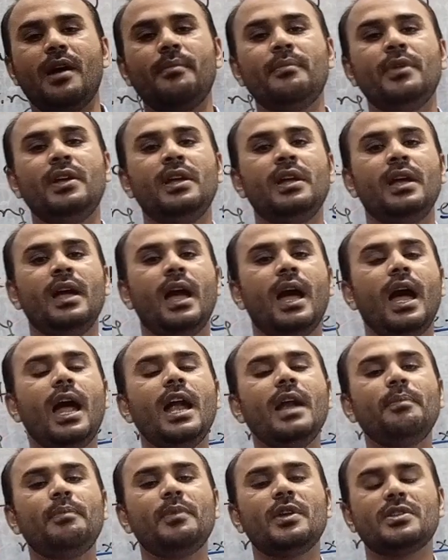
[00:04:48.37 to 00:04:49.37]
Are they
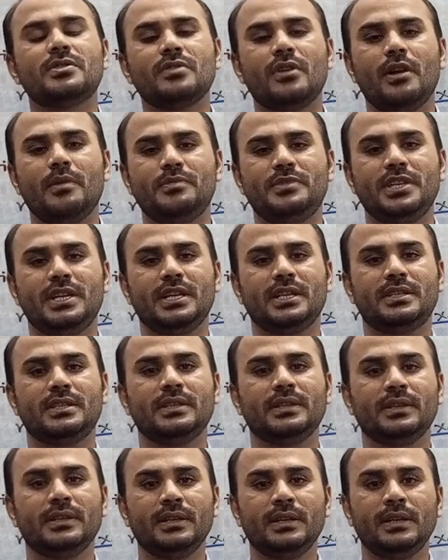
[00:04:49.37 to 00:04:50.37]
not going to
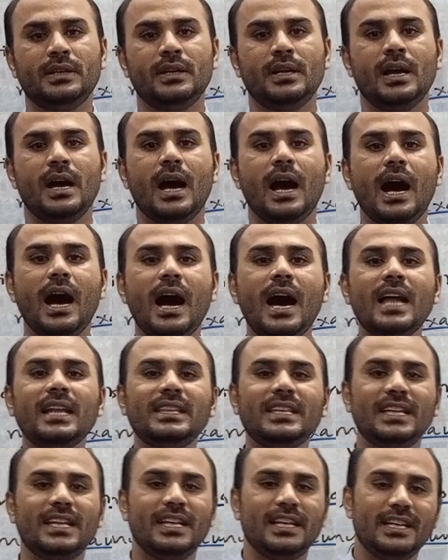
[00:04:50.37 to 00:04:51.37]
play with us?
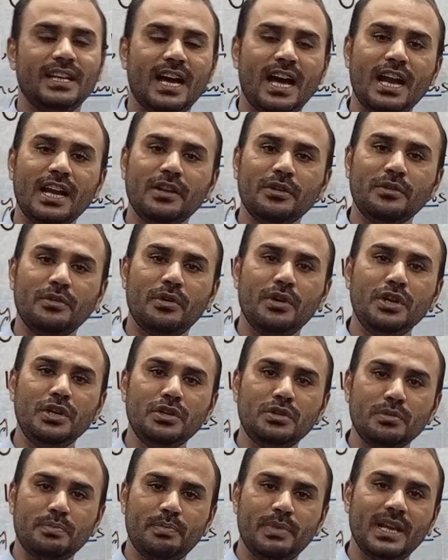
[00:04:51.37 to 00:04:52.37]
So this type of a
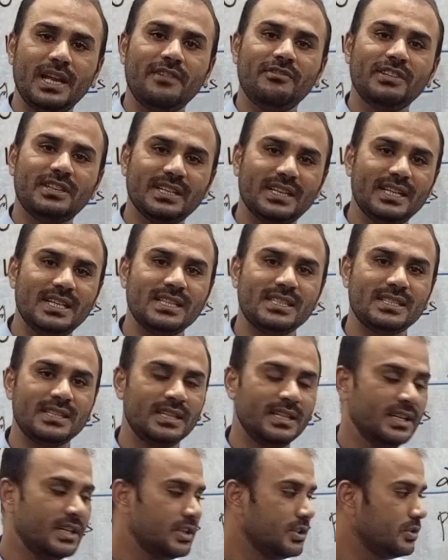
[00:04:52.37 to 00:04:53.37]
syntax we have
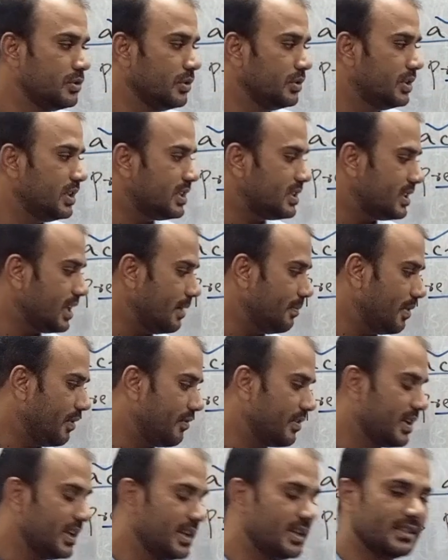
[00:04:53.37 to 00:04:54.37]
in a present
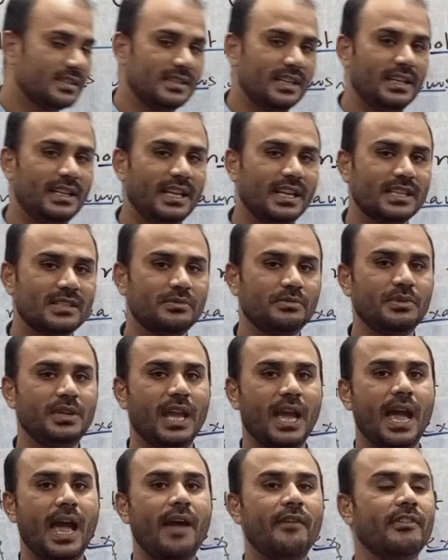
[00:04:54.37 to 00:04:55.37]
continuous tense.
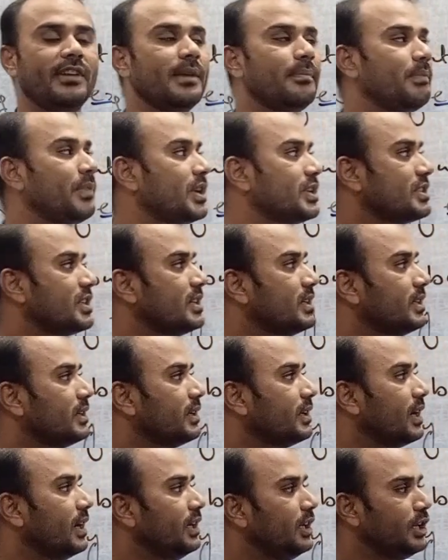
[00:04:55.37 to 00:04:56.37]
Four type of
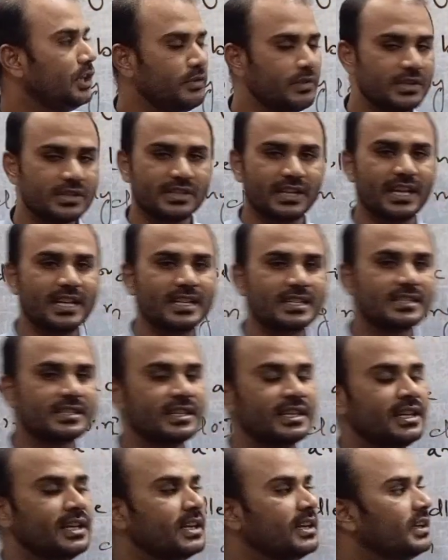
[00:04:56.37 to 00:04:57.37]
syntax we have
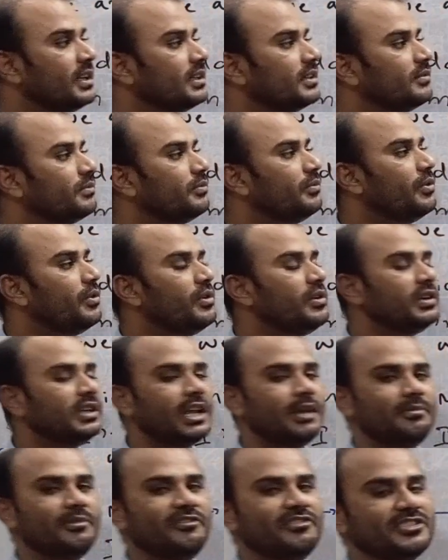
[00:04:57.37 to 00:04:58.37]
discussed, and the three
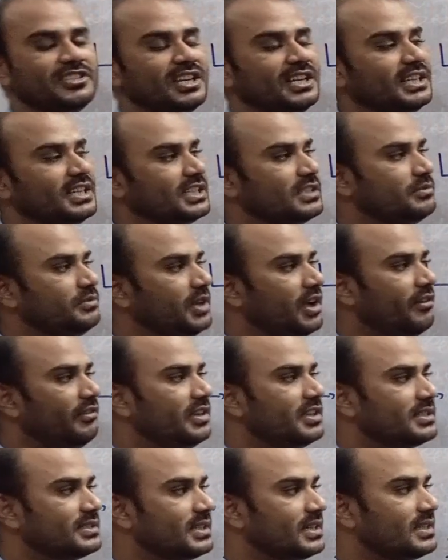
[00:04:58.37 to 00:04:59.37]
different dimensions of this
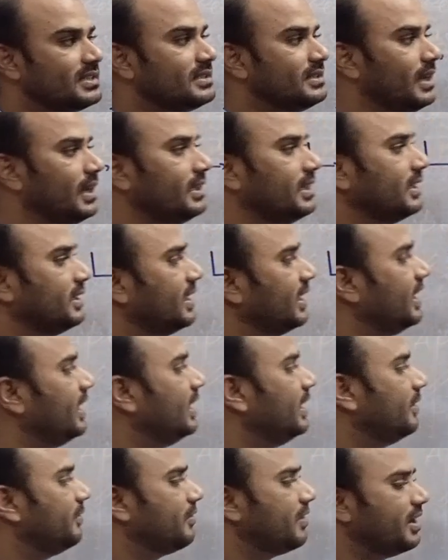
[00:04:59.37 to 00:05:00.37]
tense we have done so
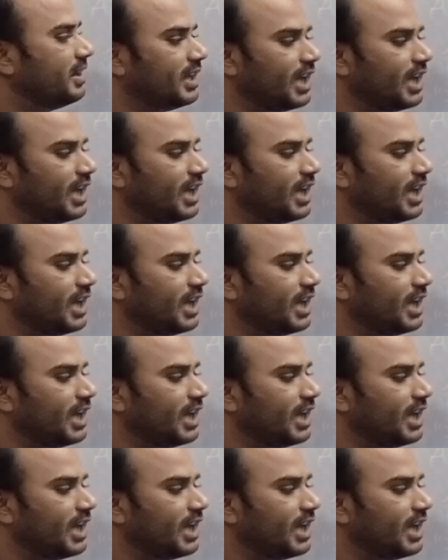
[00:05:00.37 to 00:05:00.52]
far.